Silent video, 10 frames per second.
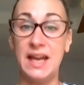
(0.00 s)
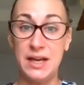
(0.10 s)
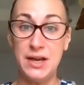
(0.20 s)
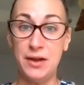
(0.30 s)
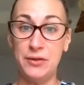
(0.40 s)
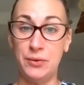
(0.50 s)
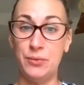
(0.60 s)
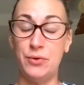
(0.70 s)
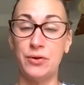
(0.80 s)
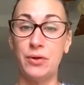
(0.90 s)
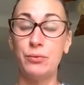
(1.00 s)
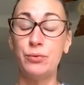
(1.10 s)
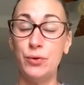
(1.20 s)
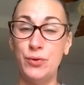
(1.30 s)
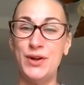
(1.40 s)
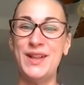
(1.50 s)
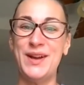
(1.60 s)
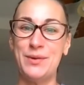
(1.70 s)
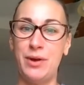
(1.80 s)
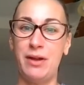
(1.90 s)
another rule
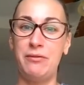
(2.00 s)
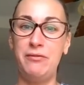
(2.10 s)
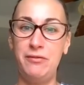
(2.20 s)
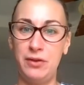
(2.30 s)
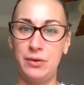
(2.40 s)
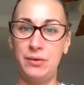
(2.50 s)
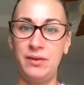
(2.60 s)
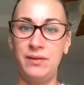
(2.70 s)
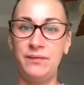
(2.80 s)
around food.